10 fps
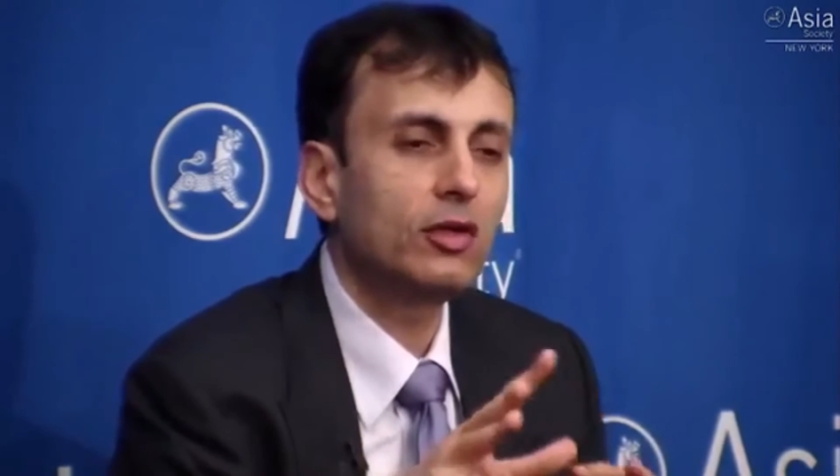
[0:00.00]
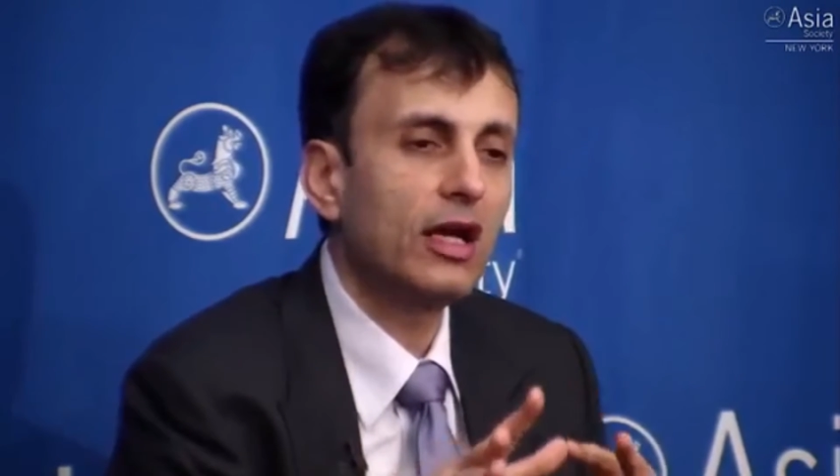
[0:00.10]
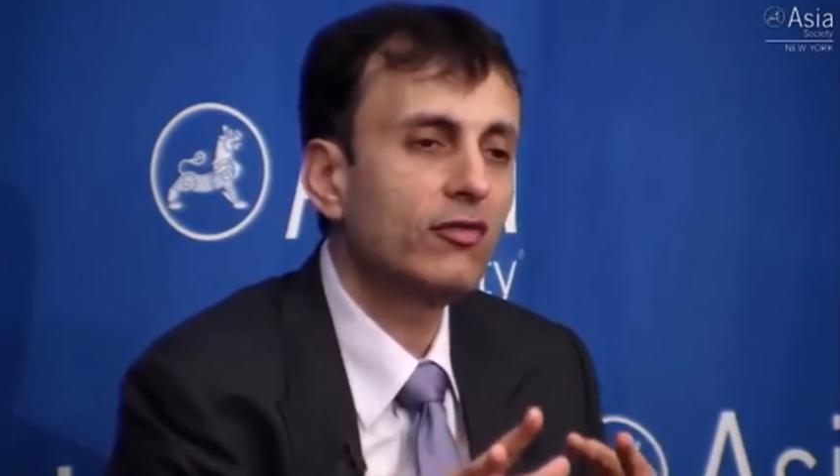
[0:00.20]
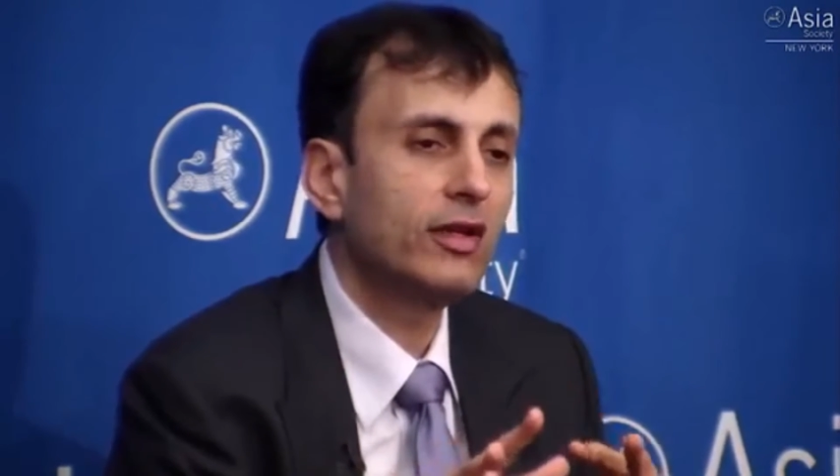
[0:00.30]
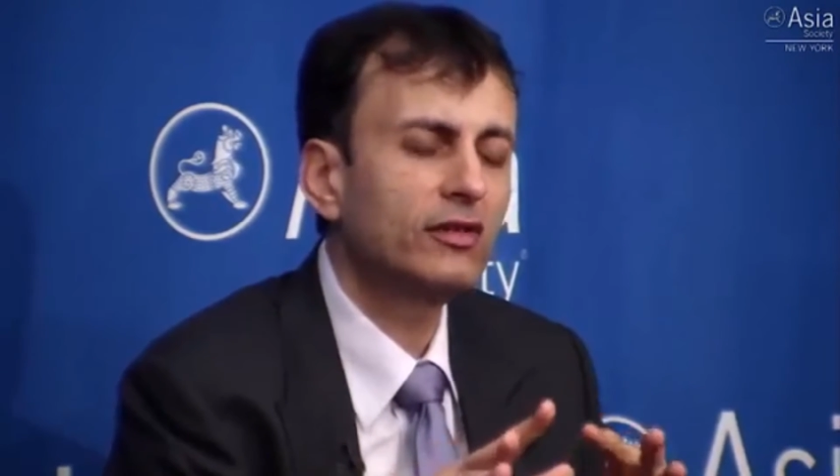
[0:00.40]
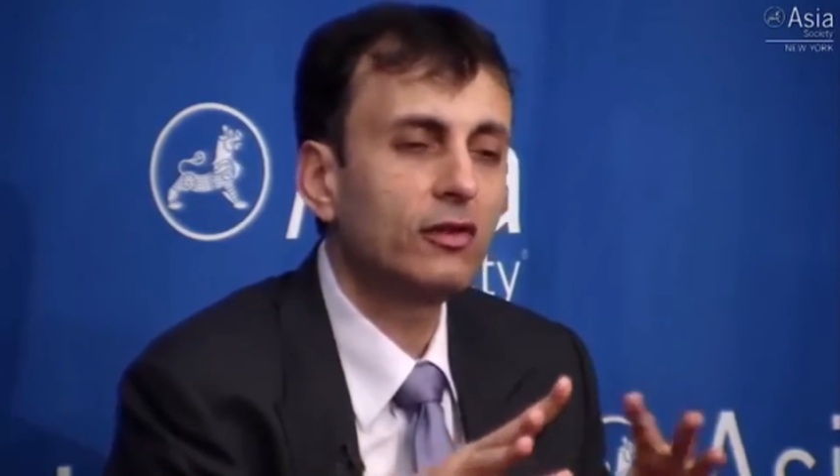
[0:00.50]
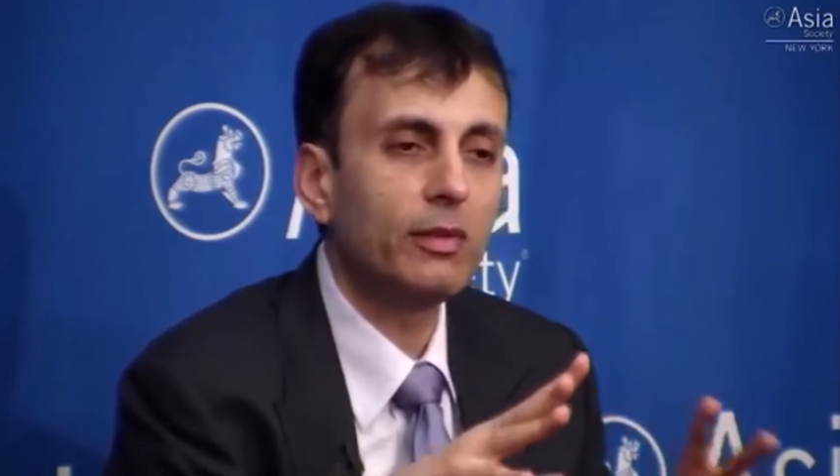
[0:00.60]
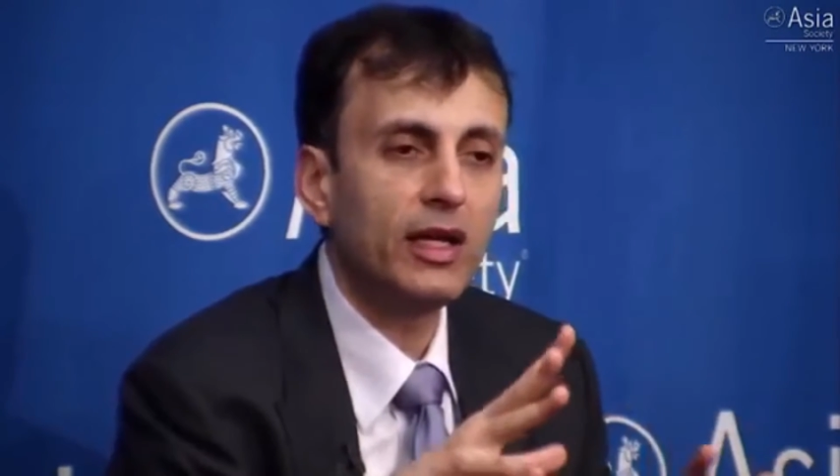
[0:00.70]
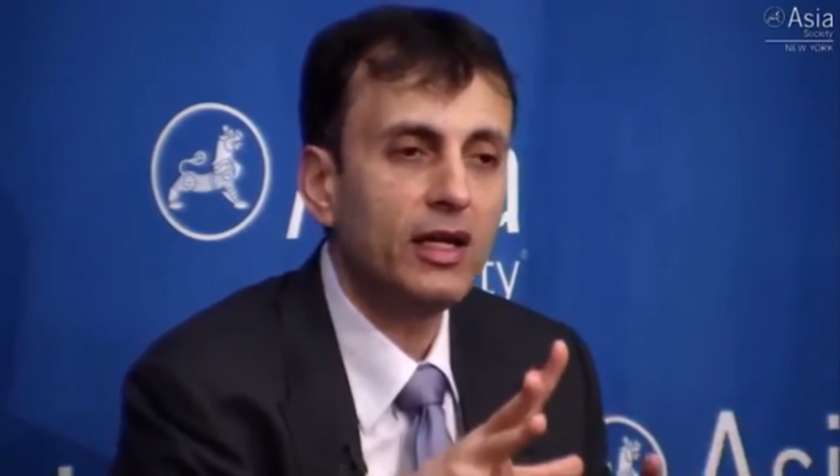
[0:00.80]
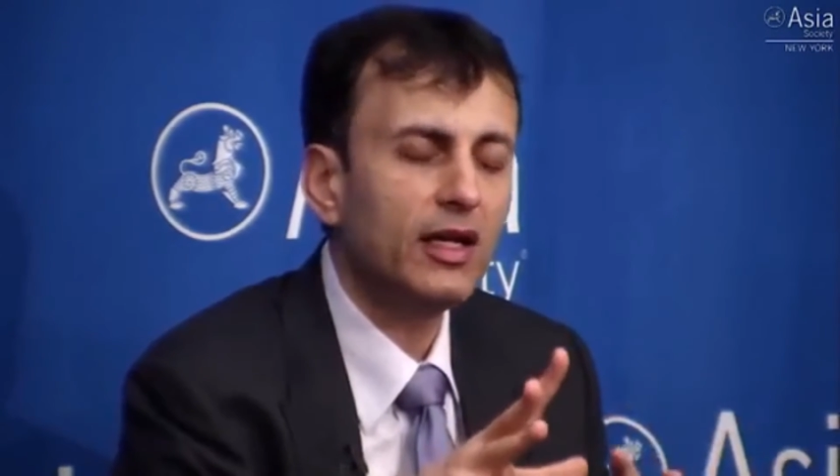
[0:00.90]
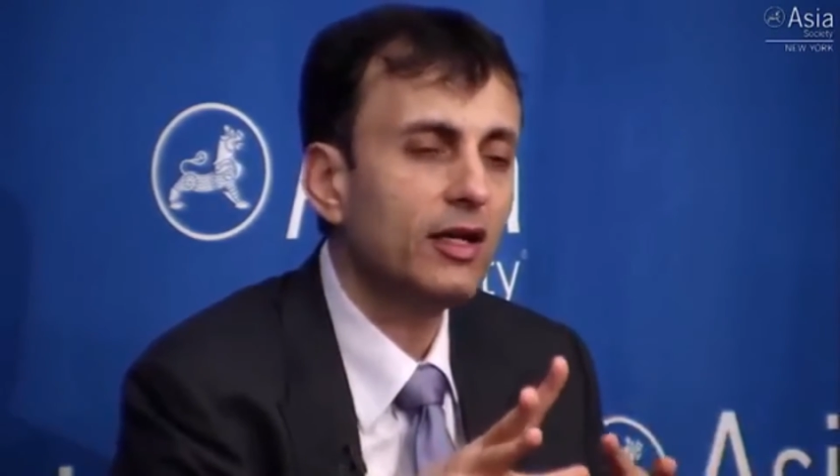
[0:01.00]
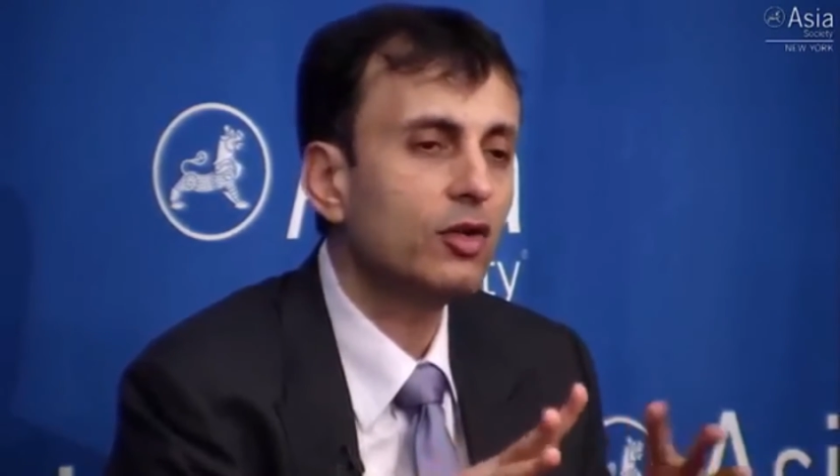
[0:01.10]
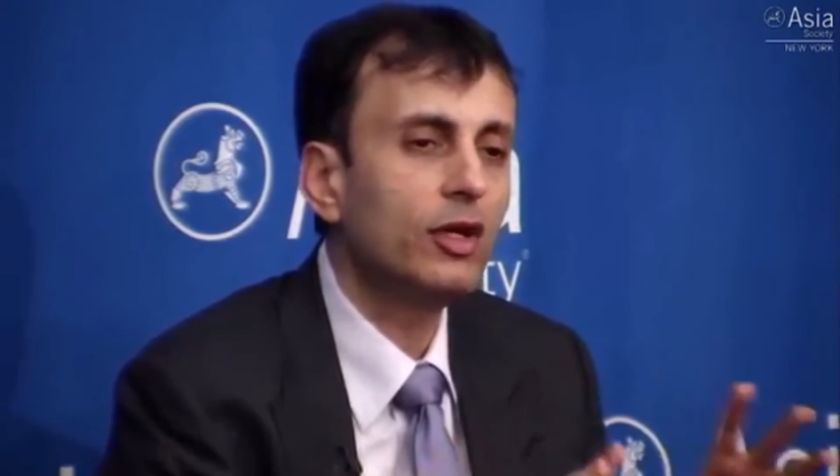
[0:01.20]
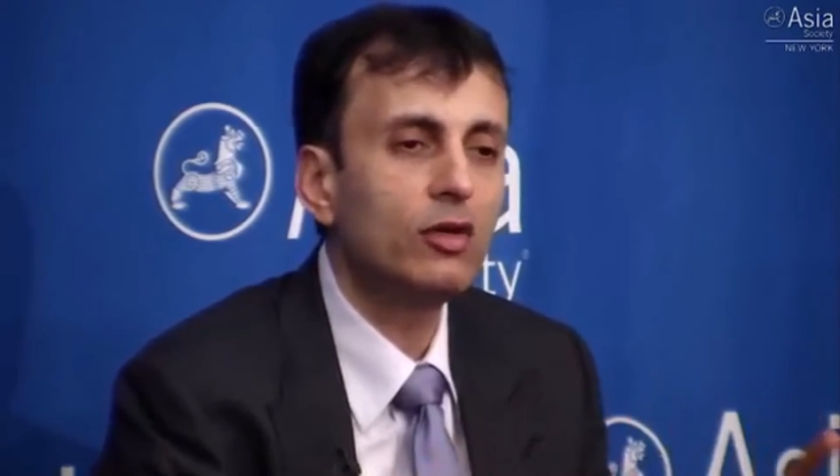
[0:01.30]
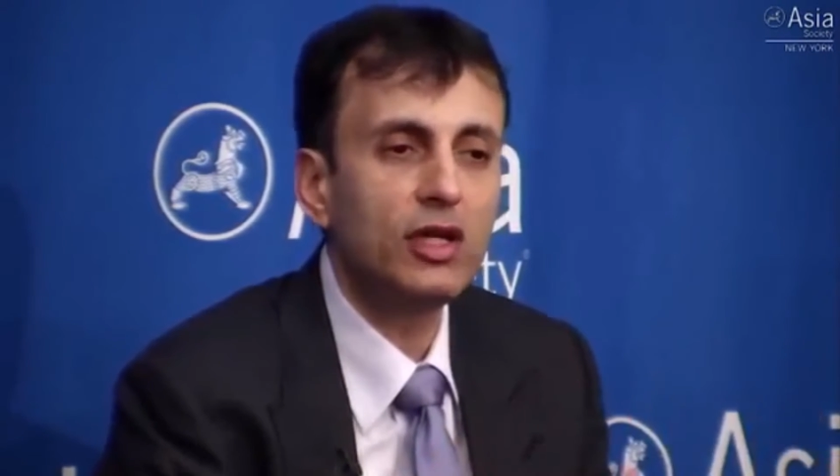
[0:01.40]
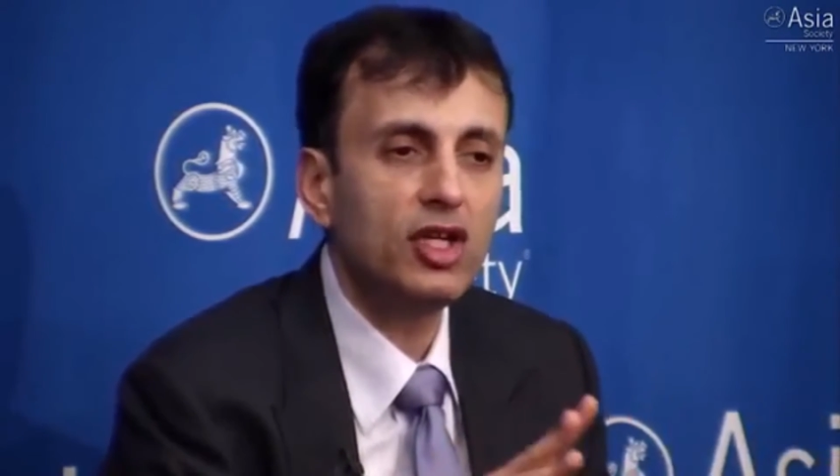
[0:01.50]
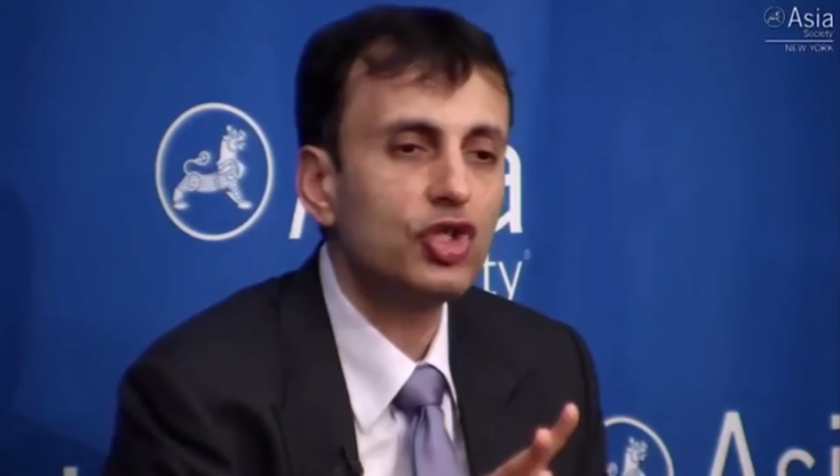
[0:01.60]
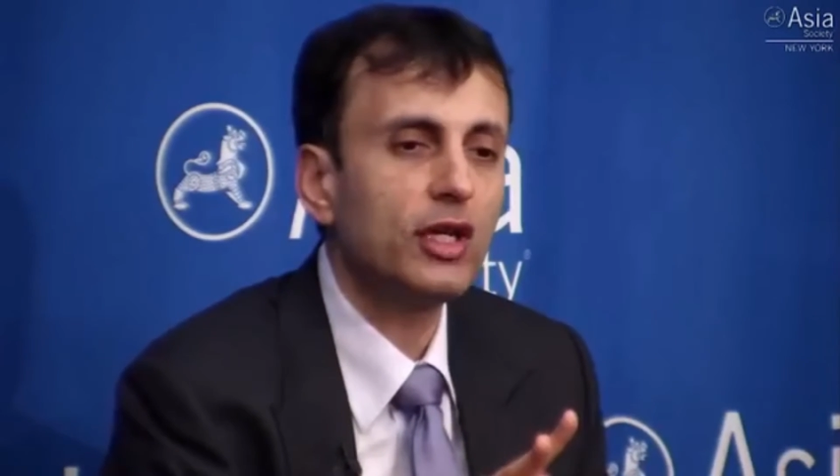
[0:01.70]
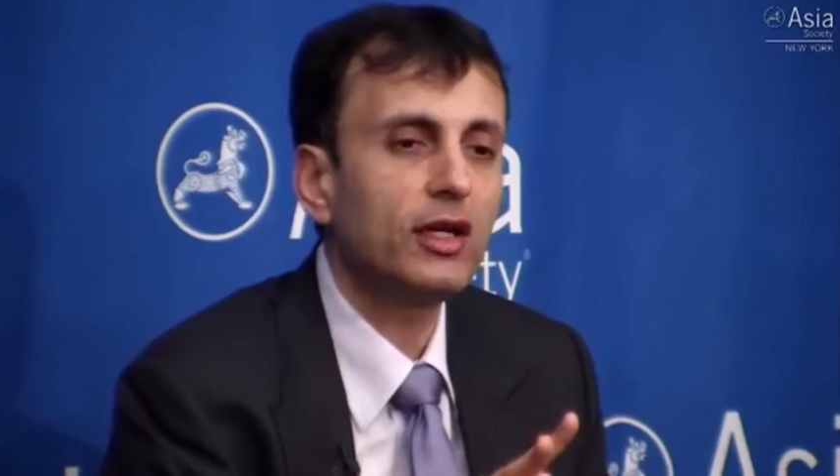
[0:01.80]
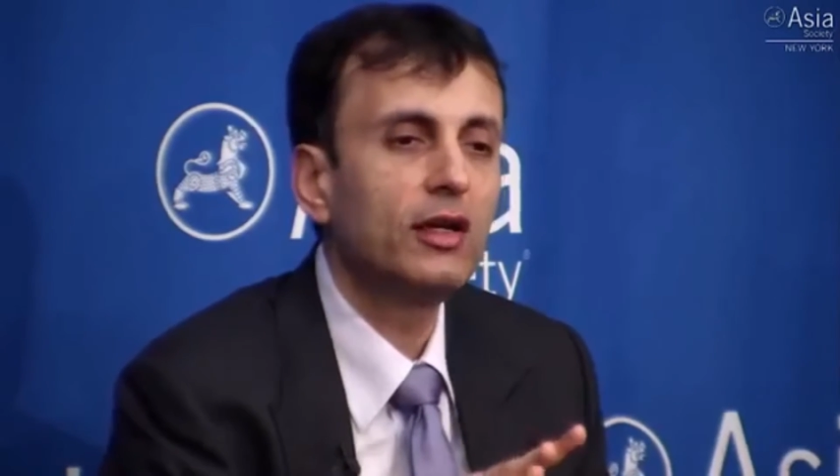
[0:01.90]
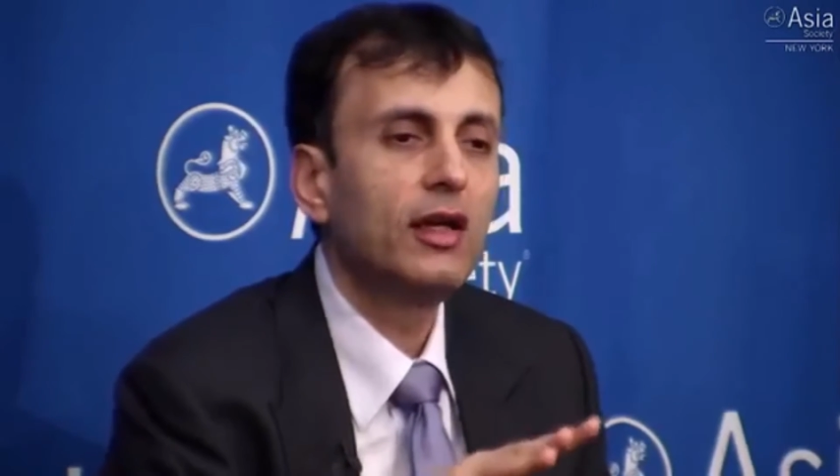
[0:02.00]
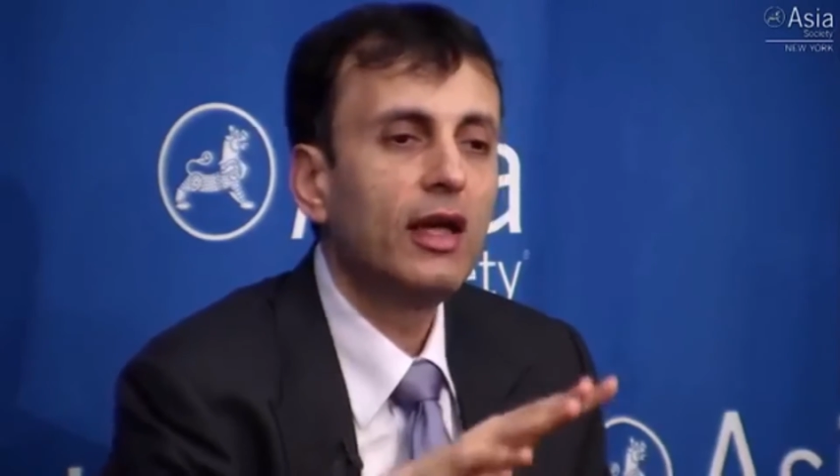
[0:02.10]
countries from India to Indonesia